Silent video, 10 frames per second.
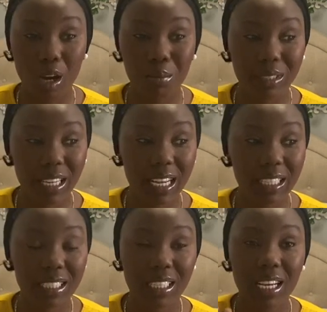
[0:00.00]

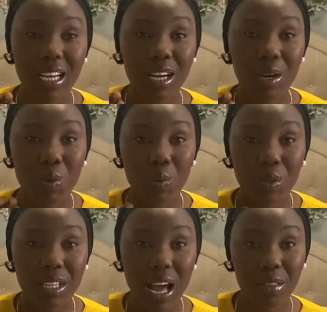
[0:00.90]
update
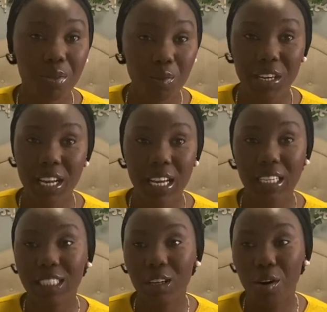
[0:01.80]
that three
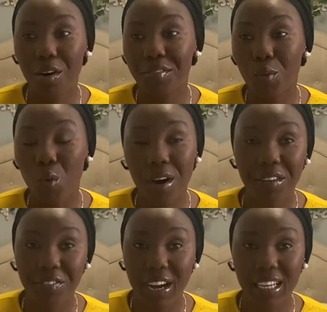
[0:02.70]
days of water
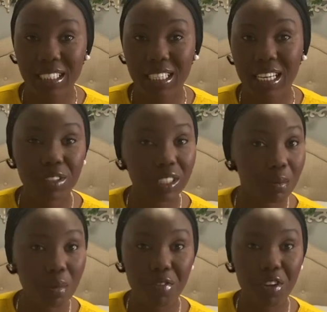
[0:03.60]
fasting
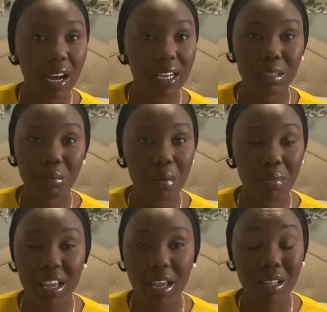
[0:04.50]
some of you guys might
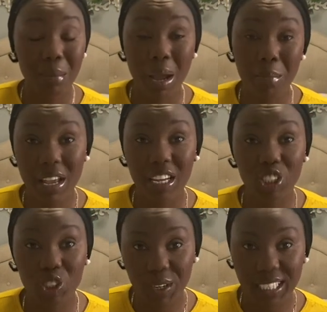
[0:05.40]
be that might be
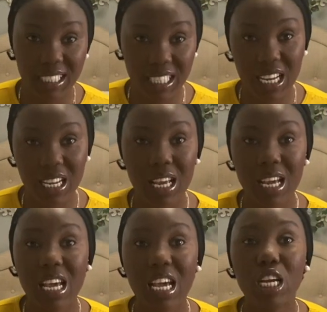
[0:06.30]
interested
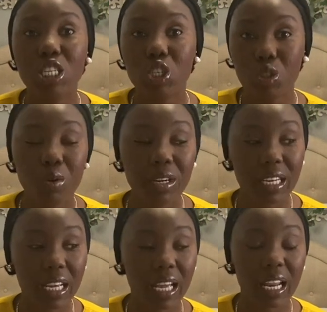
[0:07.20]
in doing
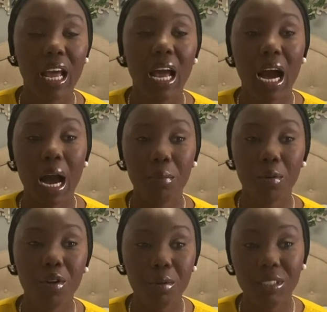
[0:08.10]
it i'm
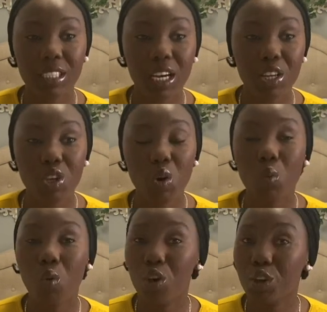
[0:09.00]
gonna be telling you
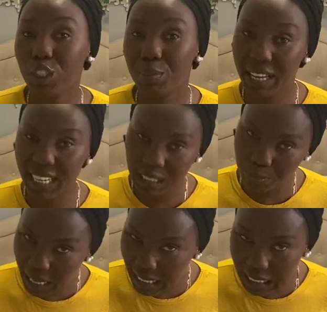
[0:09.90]
what you should be
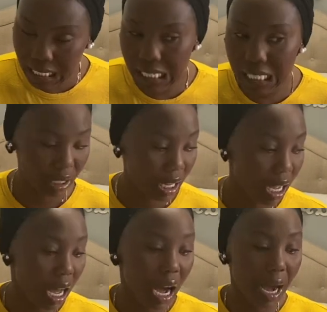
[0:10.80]
expecting
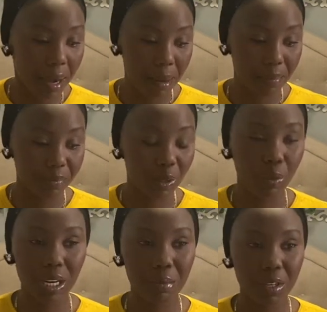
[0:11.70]
um
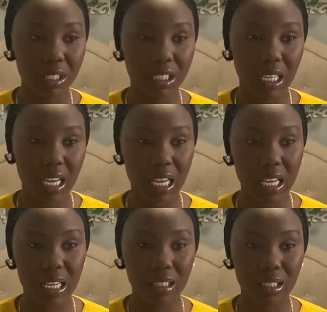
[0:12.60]
what i'm gonna say
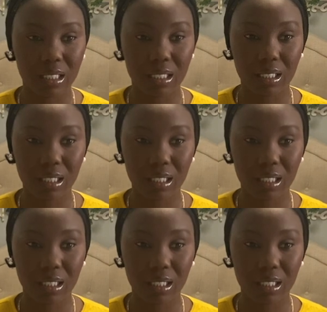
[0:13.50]
is